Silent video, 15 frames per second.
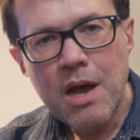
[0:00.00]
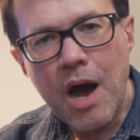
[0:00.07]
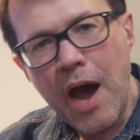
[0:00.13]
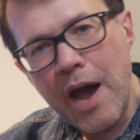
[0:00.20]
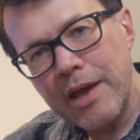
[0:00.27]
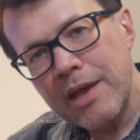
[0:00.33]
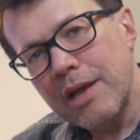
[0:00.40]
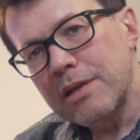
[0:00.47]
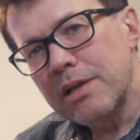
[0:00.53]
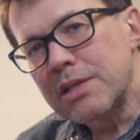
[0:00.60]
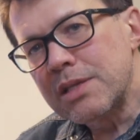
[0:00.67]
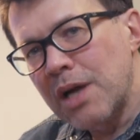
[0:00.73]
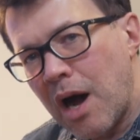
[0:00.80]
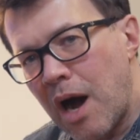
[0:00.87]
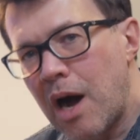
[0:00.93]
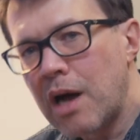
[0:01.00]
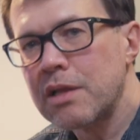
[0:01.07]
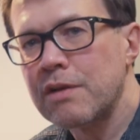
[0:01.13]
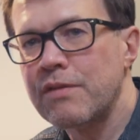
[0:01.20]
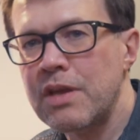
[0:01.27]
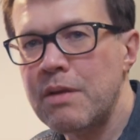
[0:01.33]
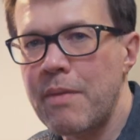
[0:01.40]
I get a ton
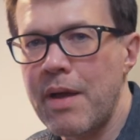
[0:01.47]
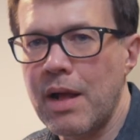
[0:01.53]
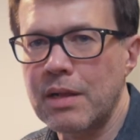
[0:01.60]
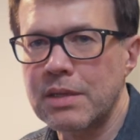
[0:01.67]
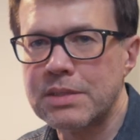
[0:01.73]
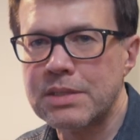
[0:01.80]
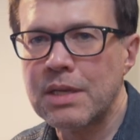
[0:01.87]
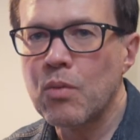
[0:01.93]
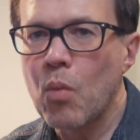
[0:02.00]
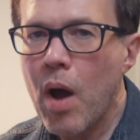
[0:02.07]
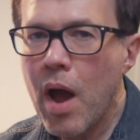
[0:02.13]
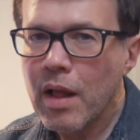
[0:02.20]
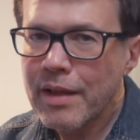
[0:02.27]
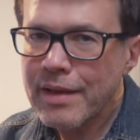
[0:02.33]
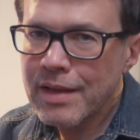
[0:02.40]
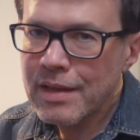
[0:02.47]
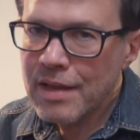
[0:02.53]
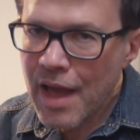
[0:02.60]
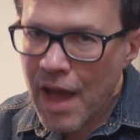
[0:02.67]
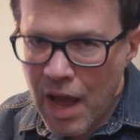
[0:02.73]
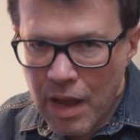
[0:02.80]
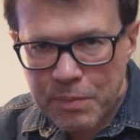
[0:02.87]
of emails and while I
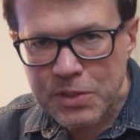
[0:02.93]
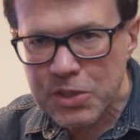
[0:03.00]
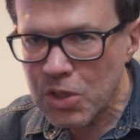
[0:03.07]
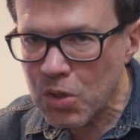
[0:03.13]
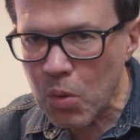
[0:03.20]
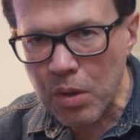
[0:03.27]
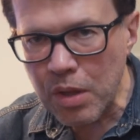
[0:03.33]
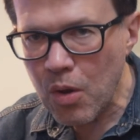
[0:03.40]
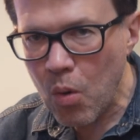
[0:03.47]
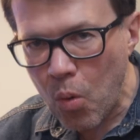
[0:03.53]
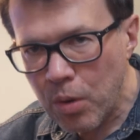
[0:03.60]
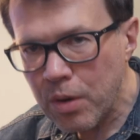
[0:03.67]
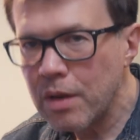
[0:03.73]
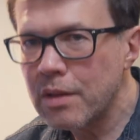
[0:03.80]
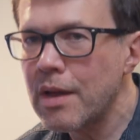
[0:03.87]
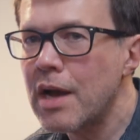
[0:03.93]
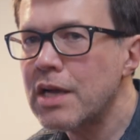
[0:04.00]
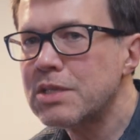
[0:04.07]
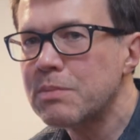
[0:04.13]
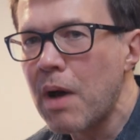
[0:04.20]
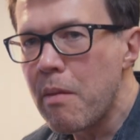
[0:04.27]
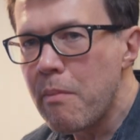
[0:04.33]
can absolutely
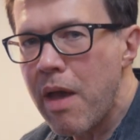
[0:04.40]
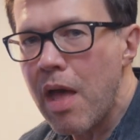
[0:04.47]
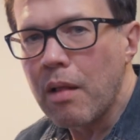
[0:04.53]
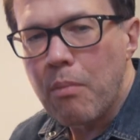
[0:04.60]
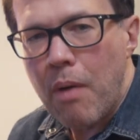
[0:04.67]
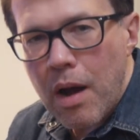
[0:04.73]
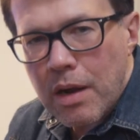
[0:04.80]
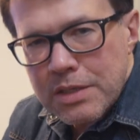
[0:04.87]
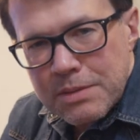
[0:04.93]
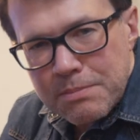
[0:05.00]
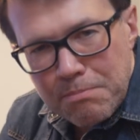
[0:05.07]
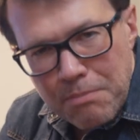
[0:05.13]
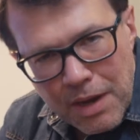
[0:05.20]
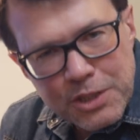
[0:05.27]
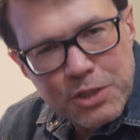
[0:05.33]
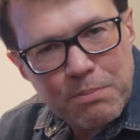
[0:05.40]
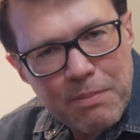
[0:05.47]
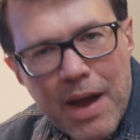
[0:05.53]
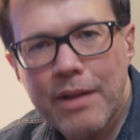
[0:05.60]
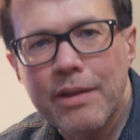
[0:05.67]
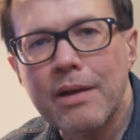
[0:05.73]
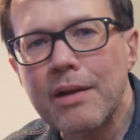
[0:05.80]
organize my mailbox much
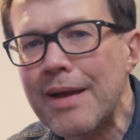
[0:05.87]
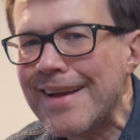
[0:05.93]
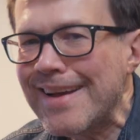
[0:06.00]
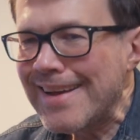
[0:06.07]
better,